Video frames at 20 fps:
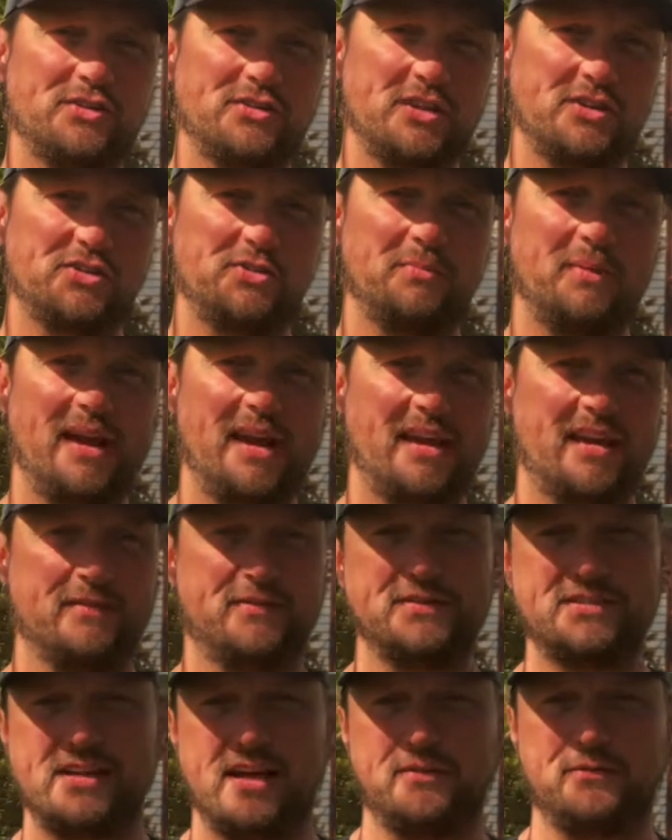that you make, if
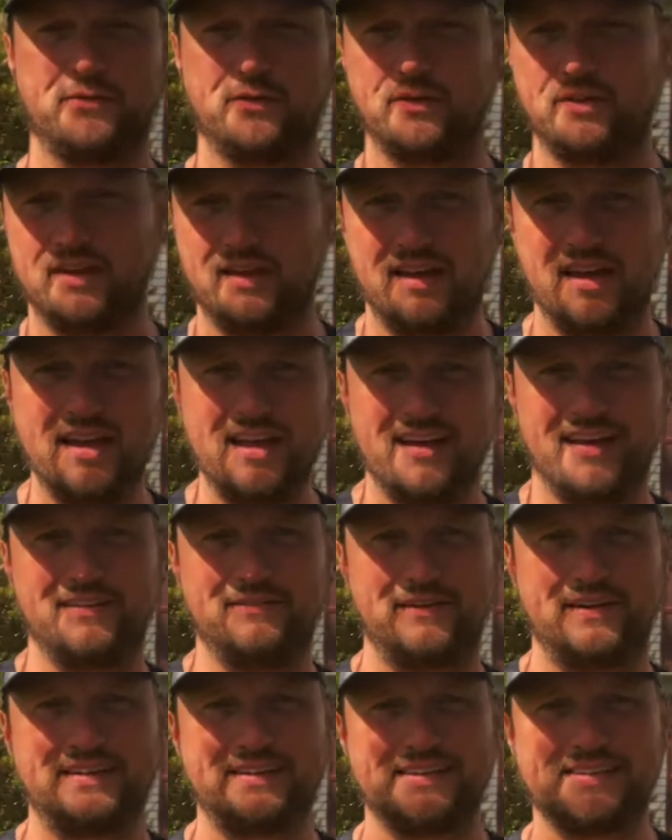it's not for the
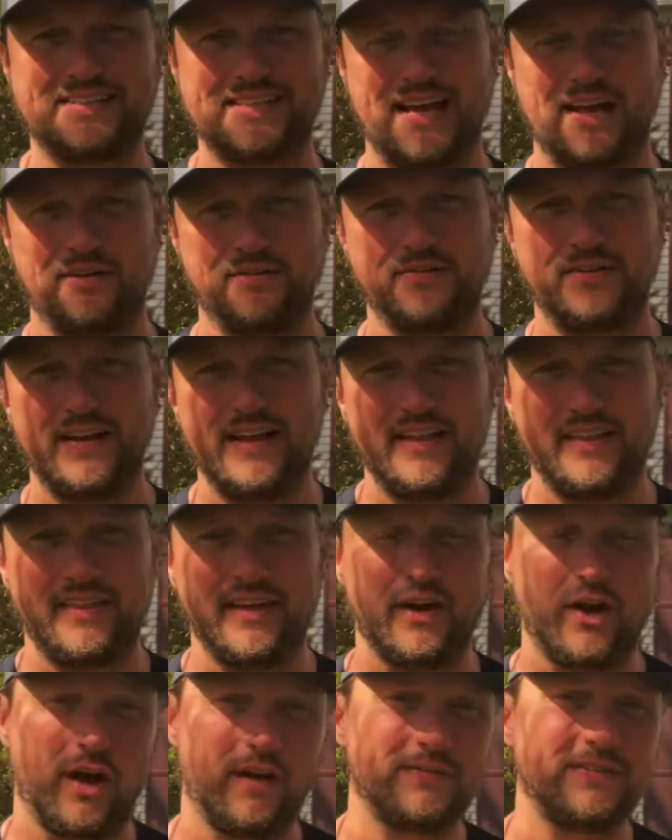event itself,
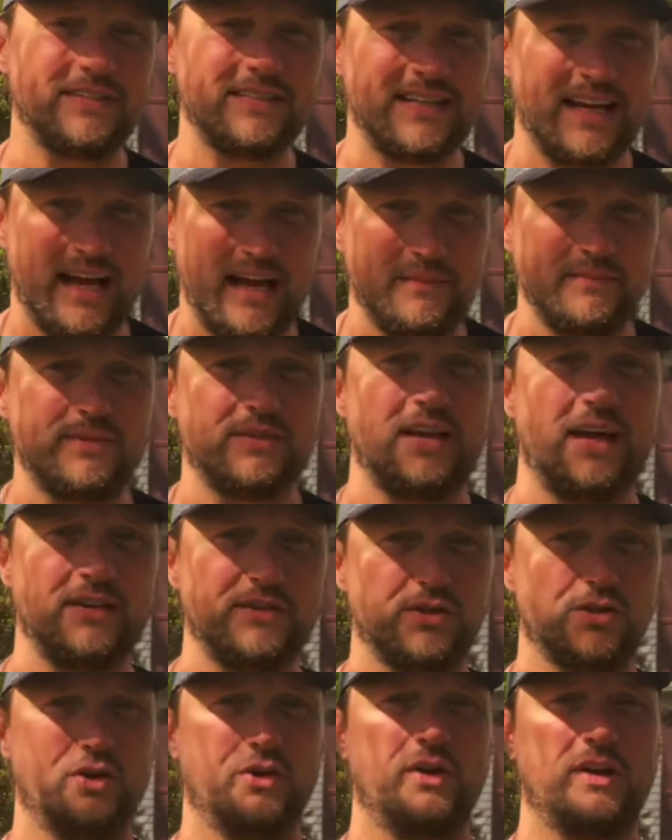then oftentimes as a
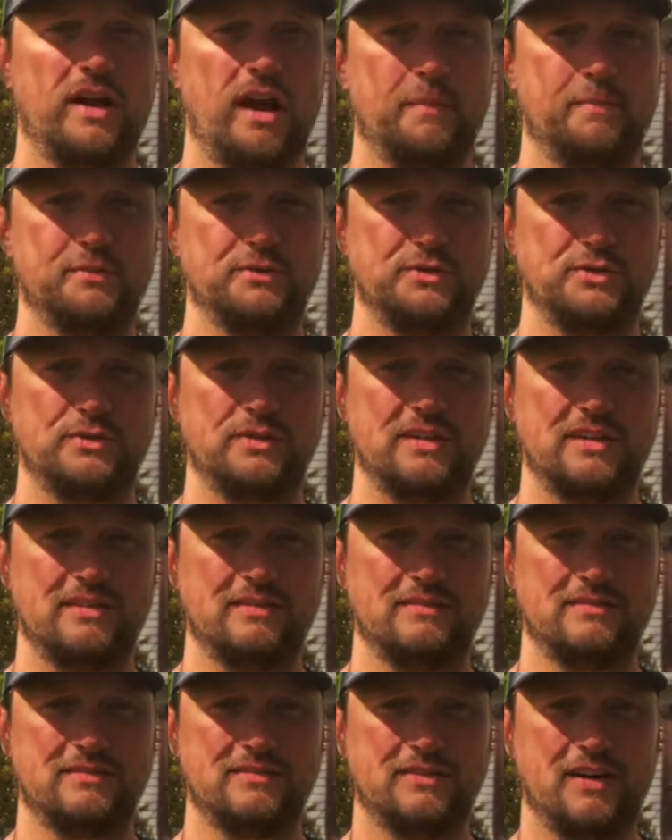learning opportunity,
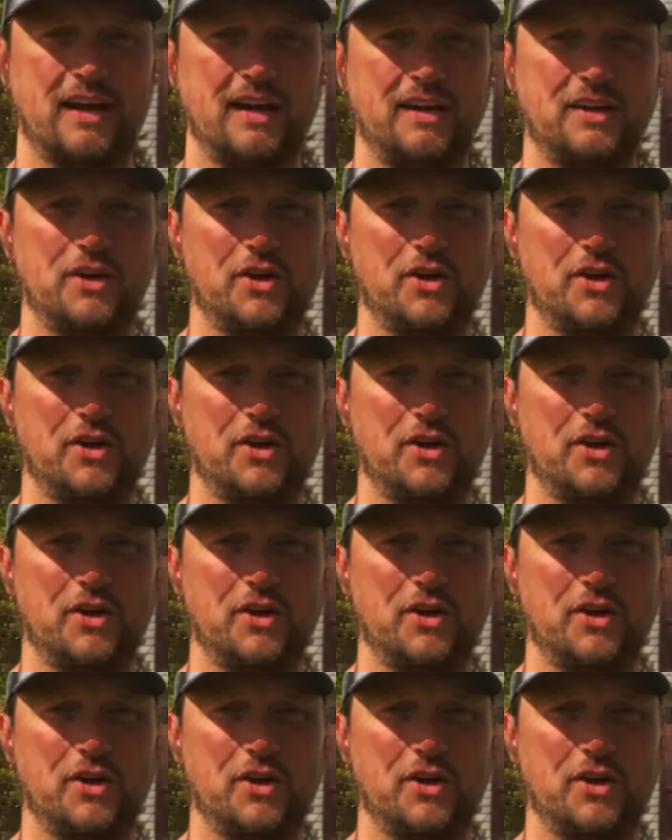right?